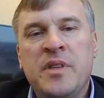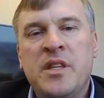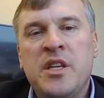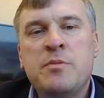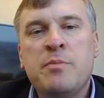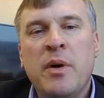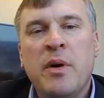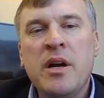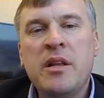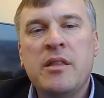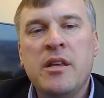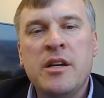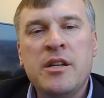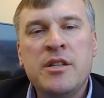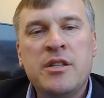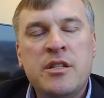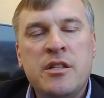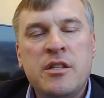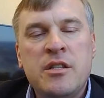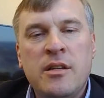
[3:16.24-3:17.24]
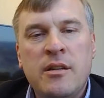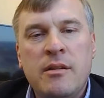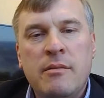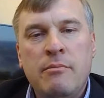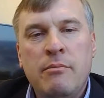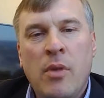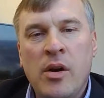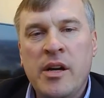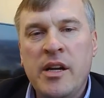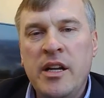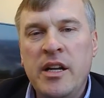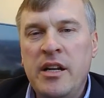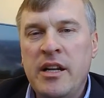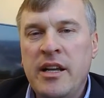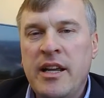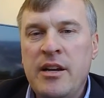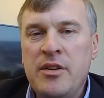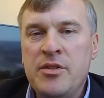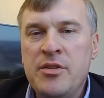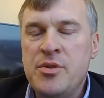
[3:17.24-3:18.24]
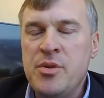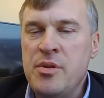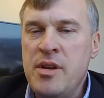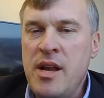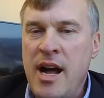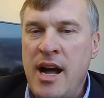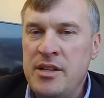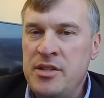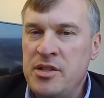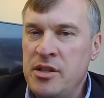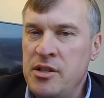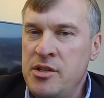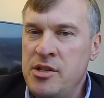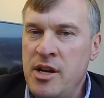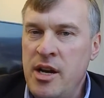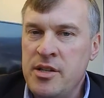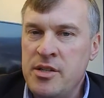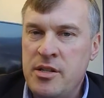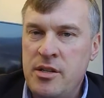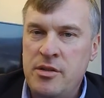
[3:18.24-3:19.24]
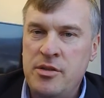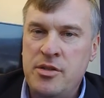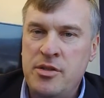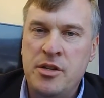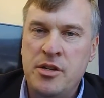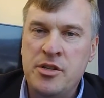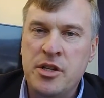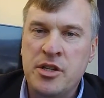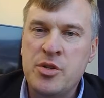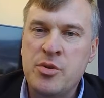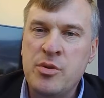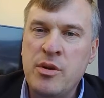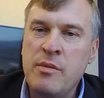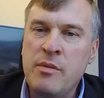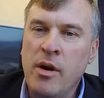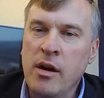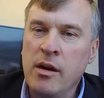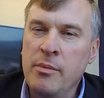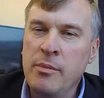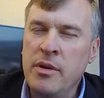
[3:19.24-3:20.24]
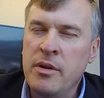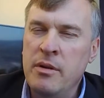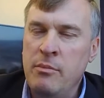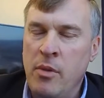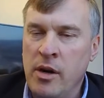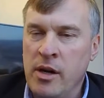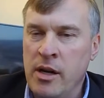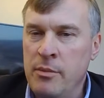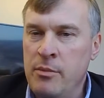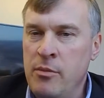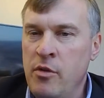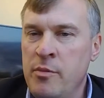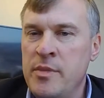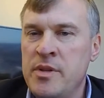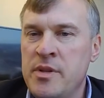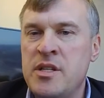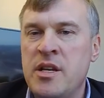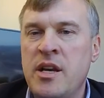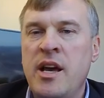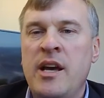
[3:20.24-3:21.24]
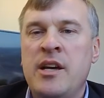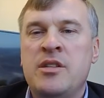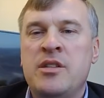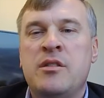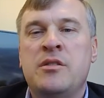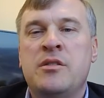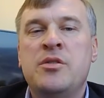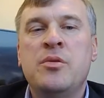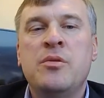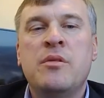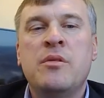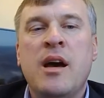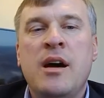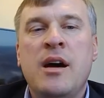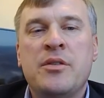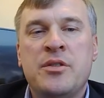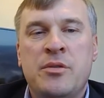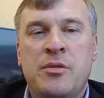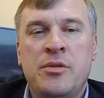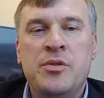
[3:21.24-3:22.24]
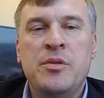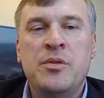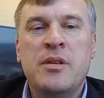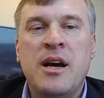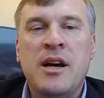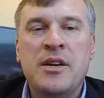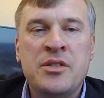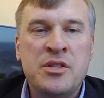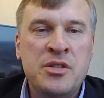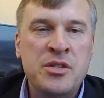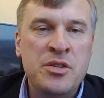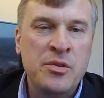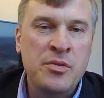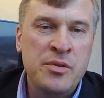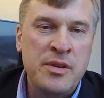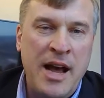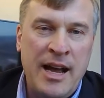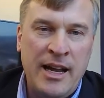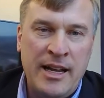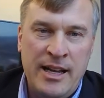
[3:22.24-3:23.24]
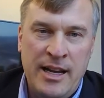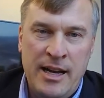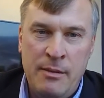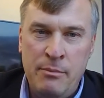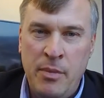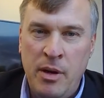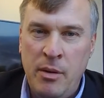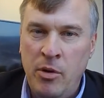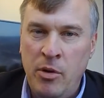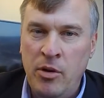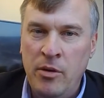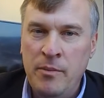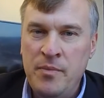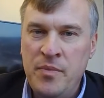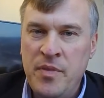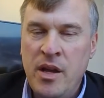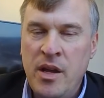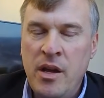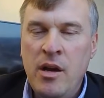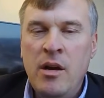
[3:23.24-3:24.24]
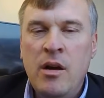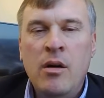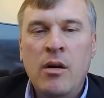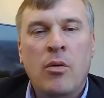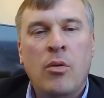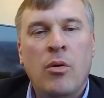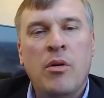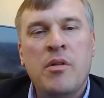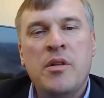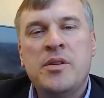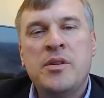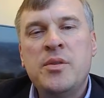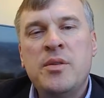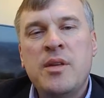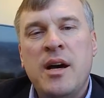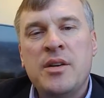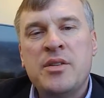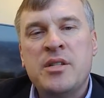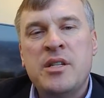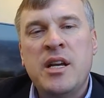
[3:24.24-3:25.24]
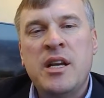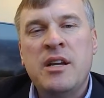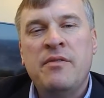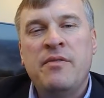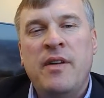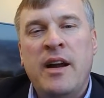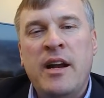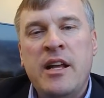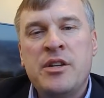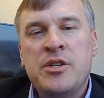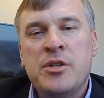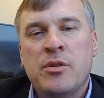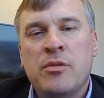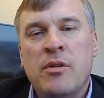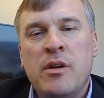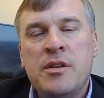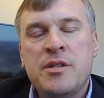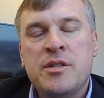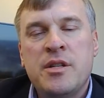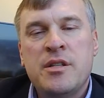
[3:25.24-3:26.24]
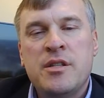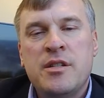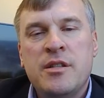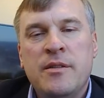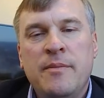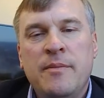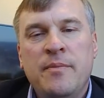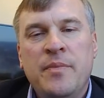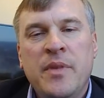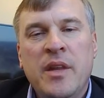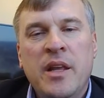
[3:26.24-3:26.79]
Despite this, market indicators do not suggest such extreme market movements as the 2000 or 2002 dot-com bubble or the 2008 financial crisis.